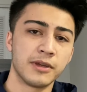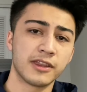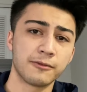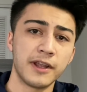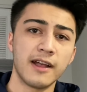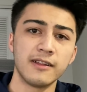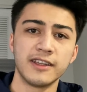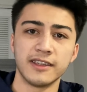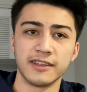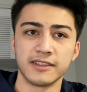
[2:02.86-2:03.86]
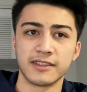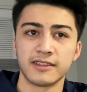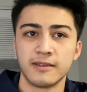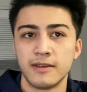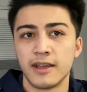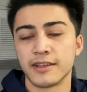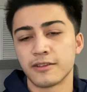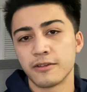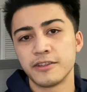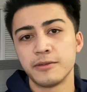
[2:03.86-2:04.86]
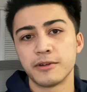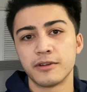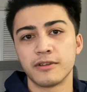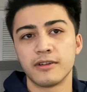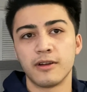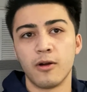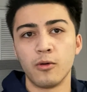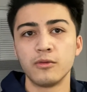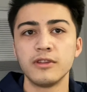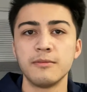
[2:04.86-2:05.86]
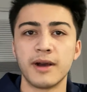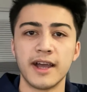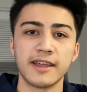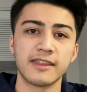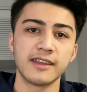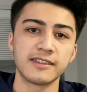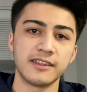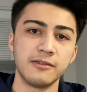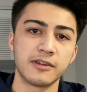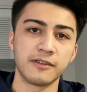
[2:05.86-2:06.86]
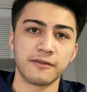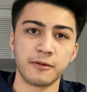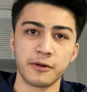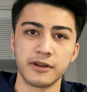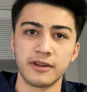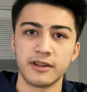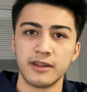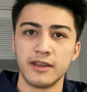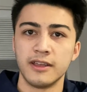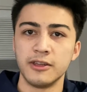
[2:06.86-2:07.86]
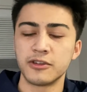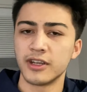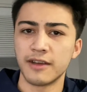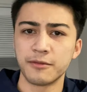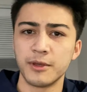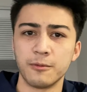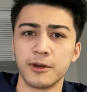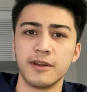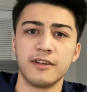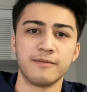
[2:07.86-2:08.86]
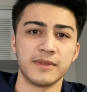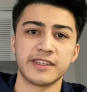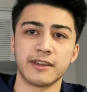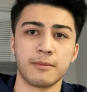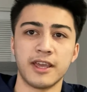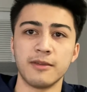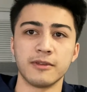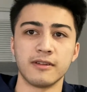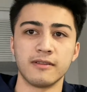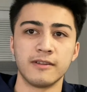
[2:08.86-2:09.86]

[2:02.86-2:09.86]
the reality is, as long as you are only buying things that you can afford, you should never be worried of missing a payment.